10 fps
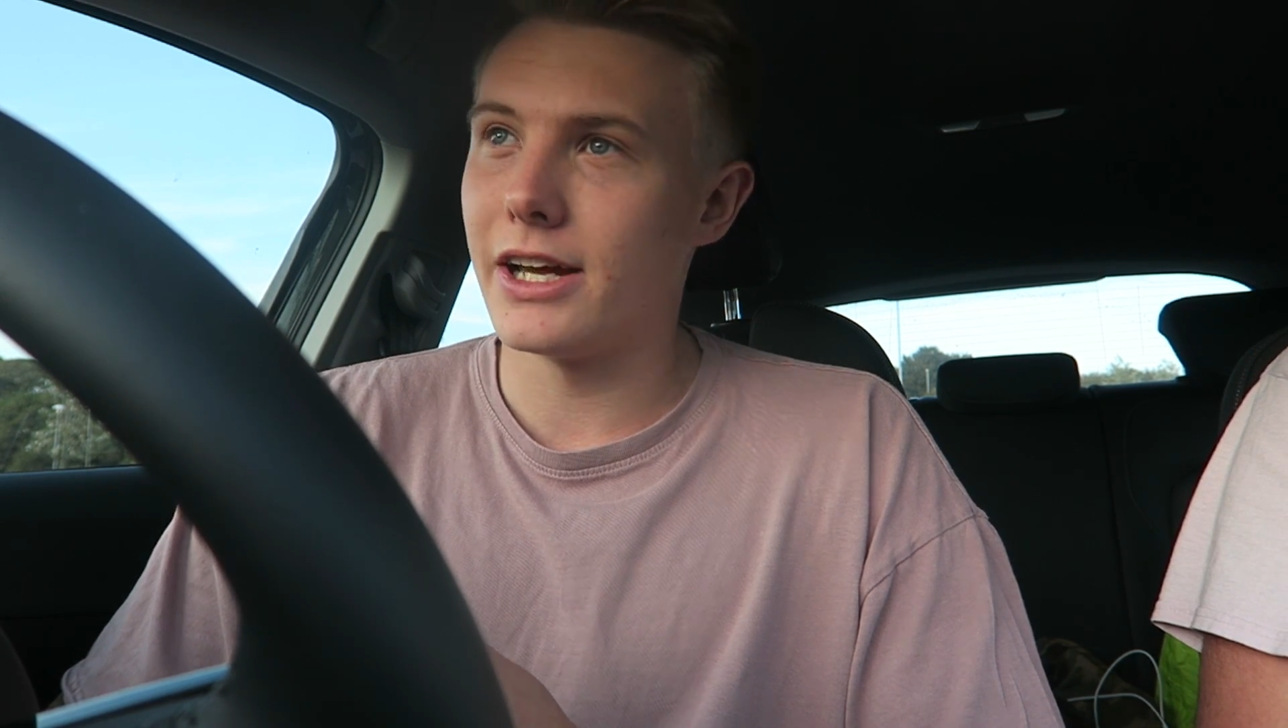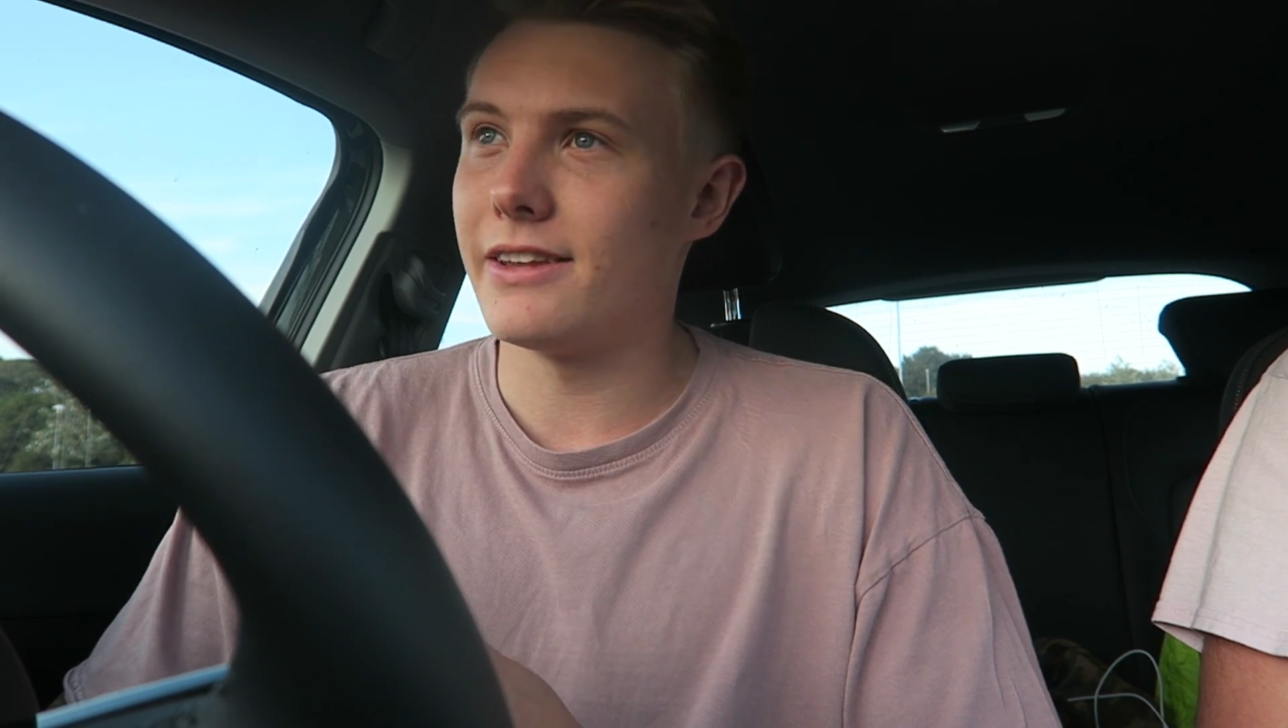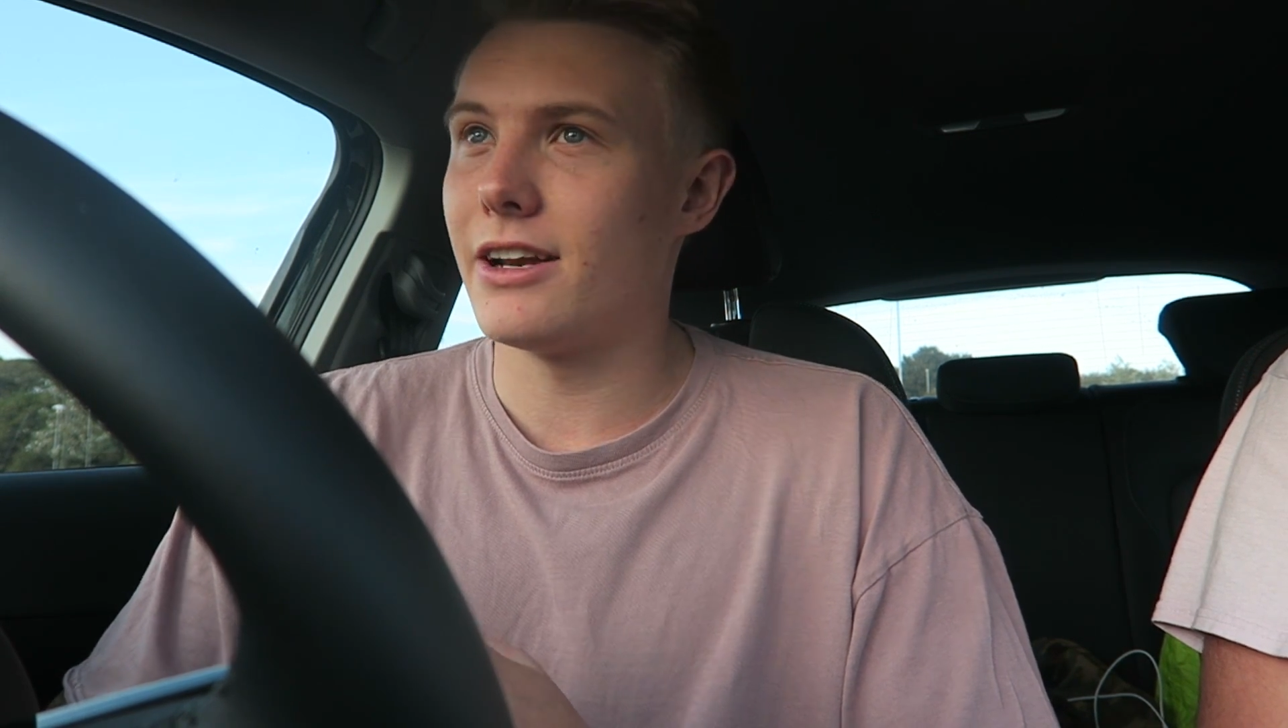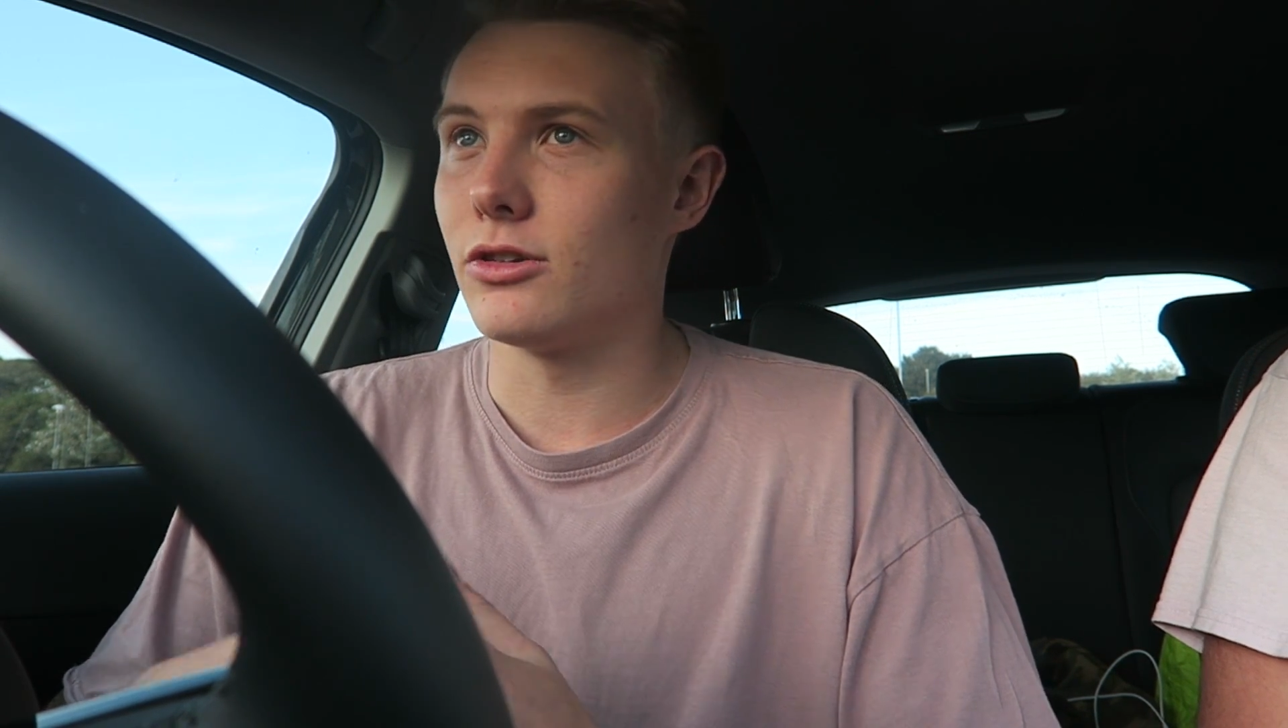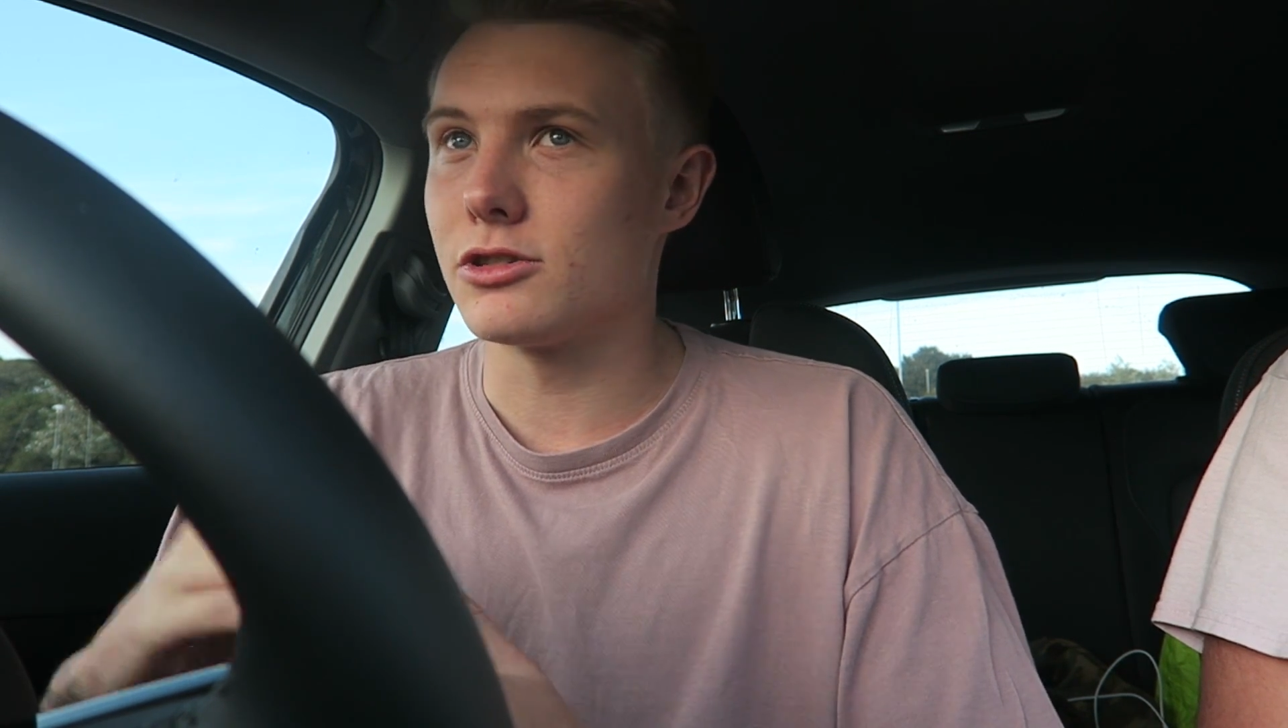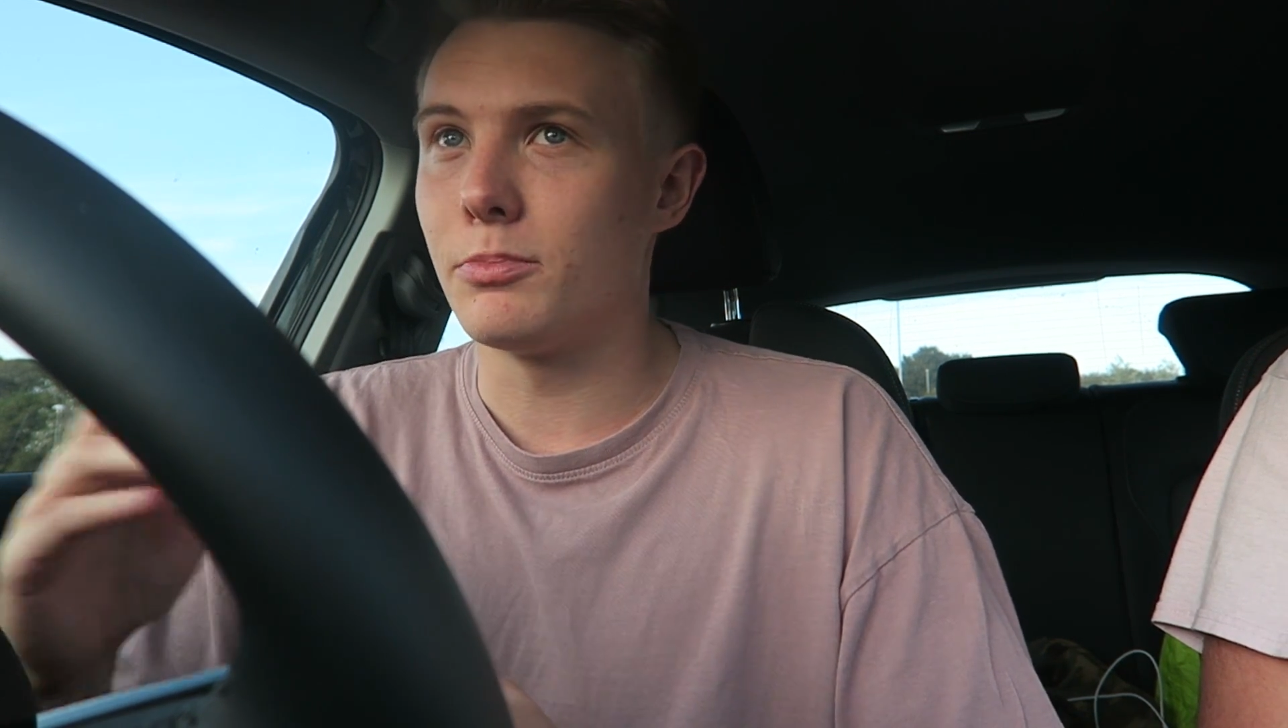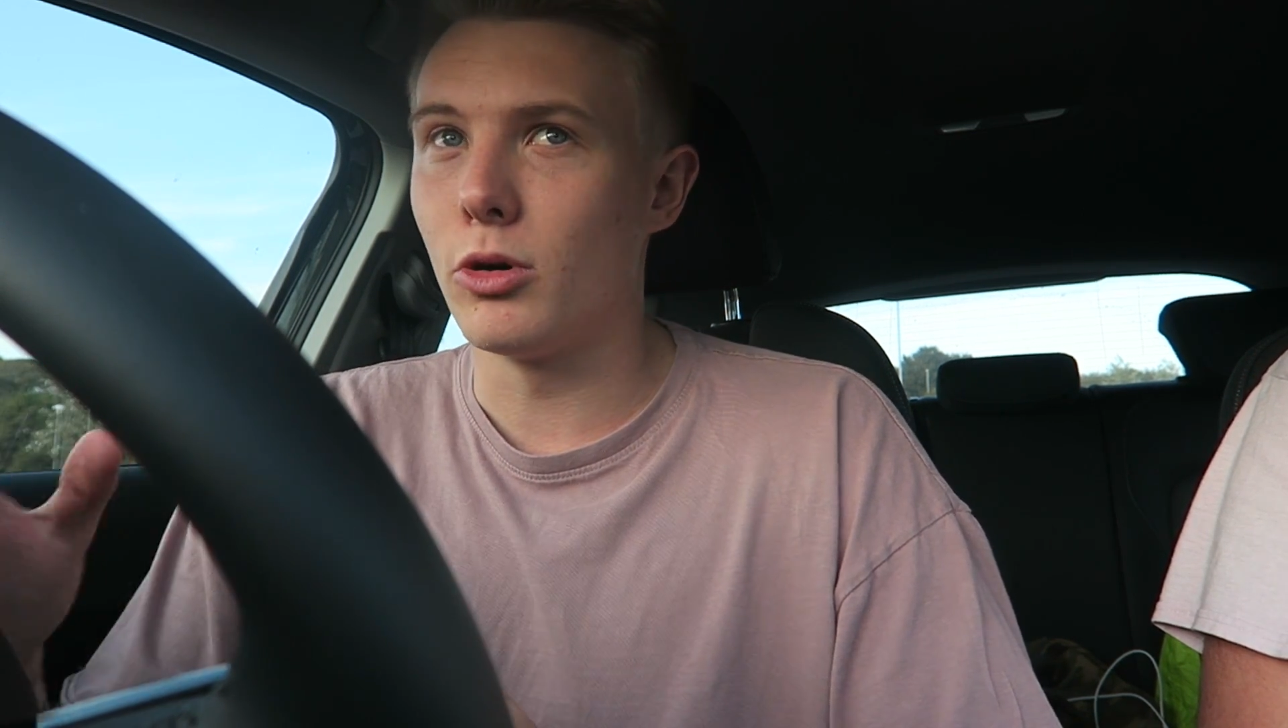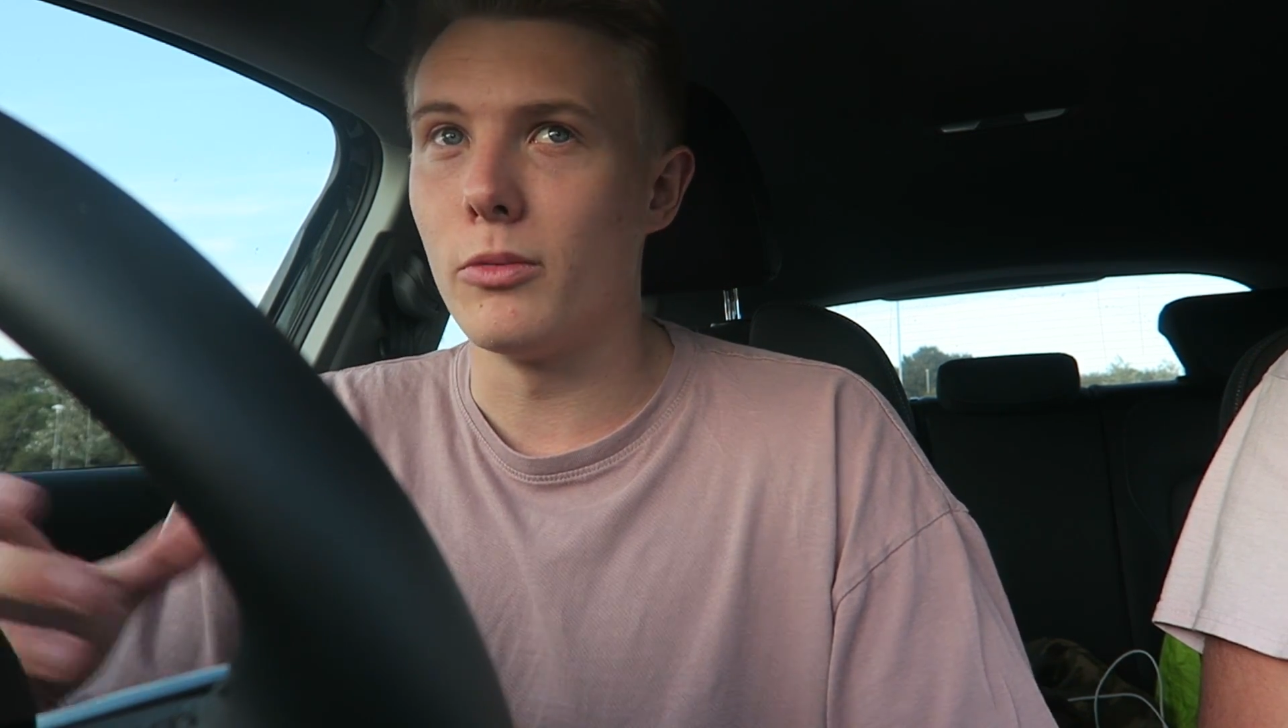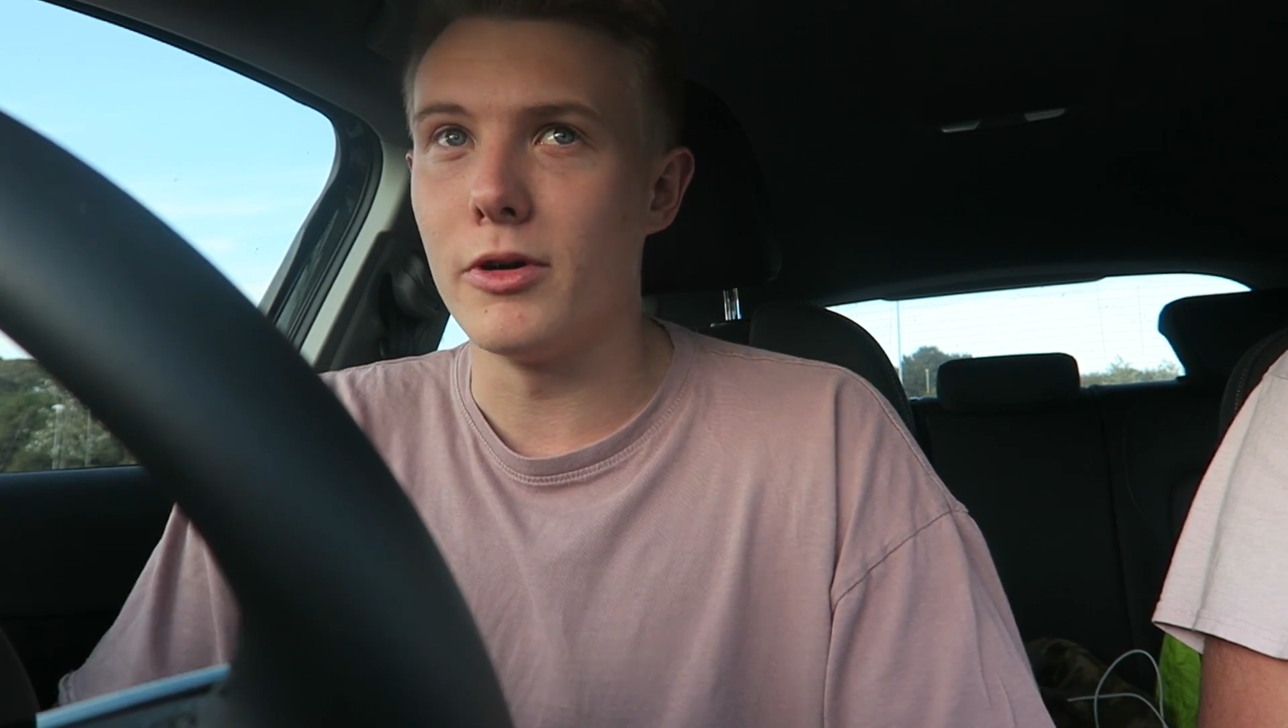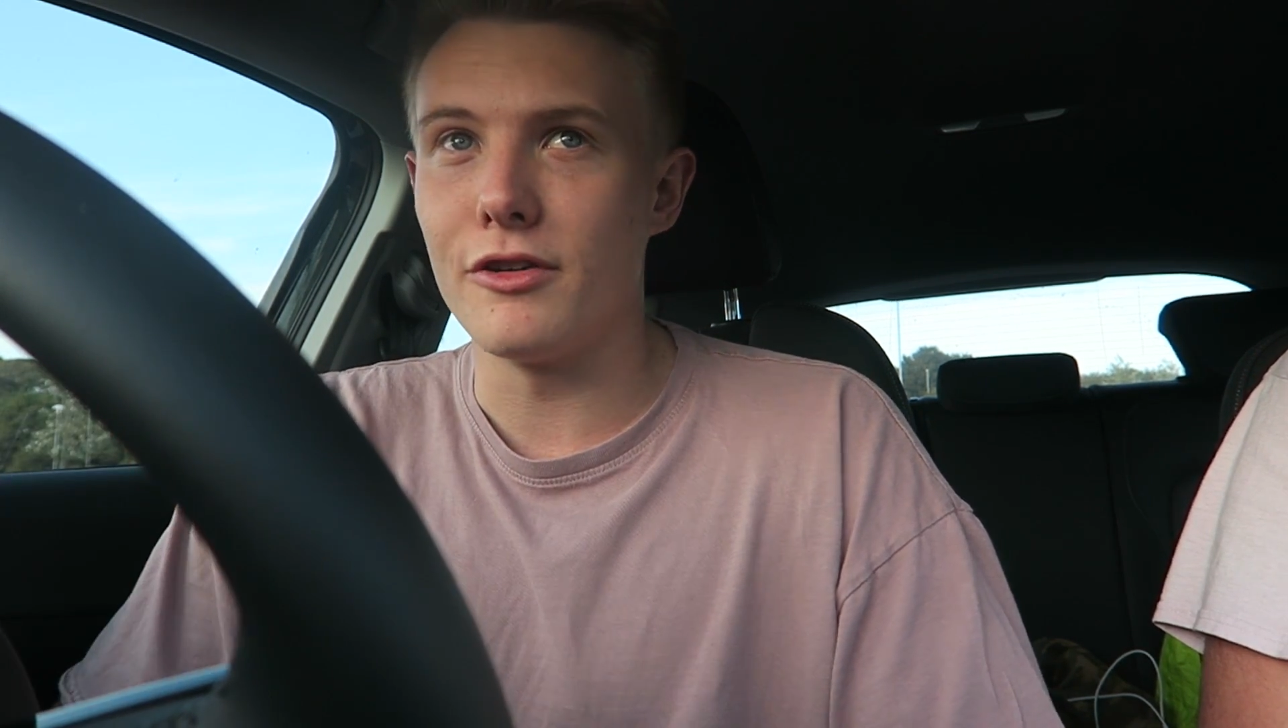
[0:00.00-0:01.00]
and then on to
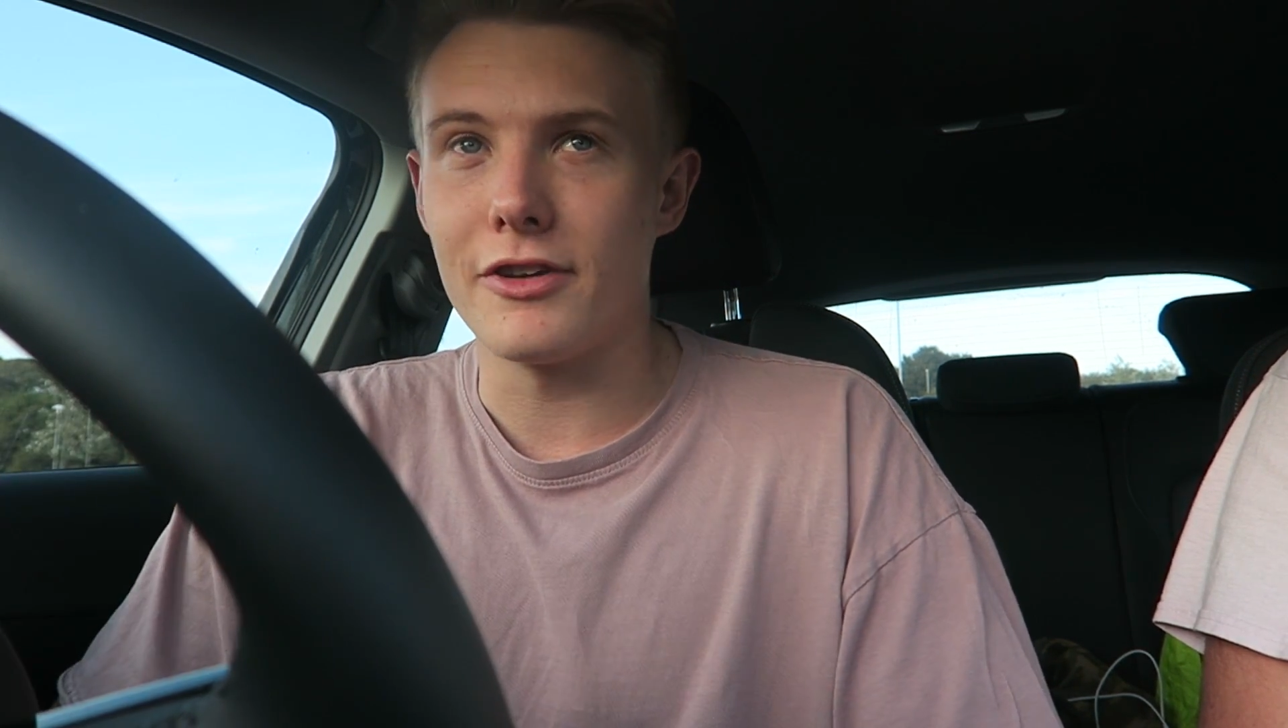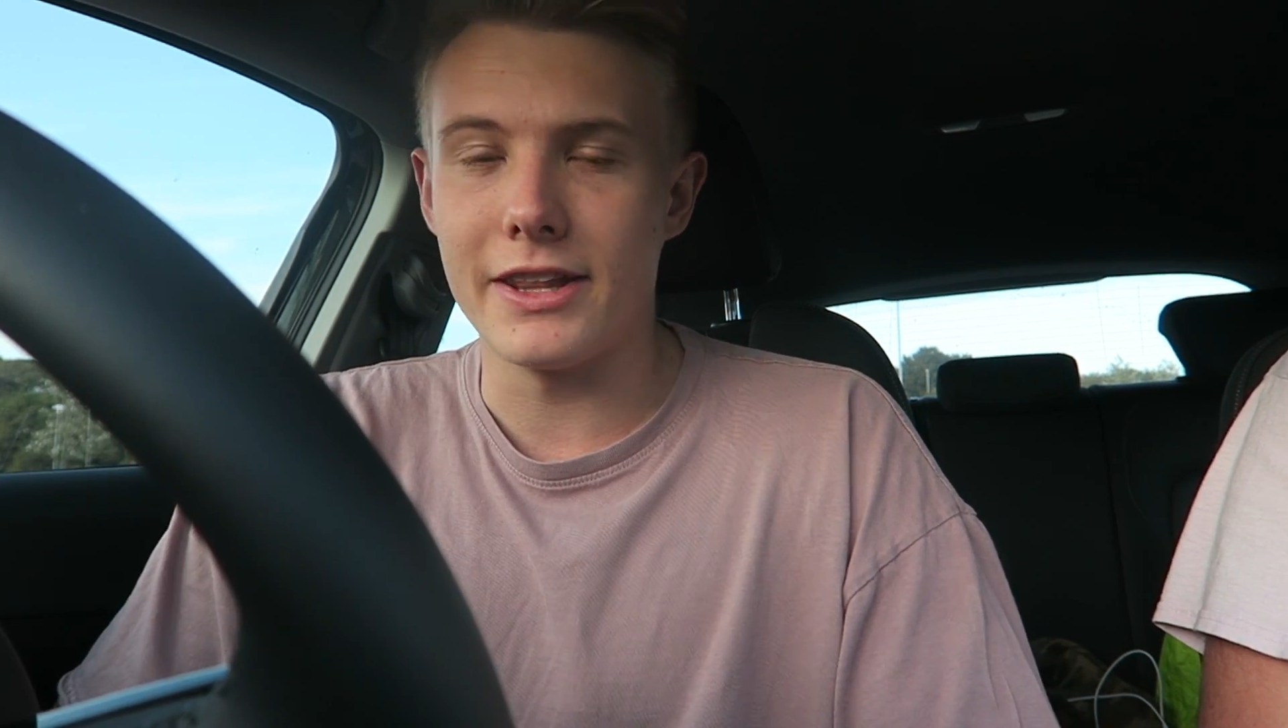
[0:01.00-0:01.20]
Bournemouth,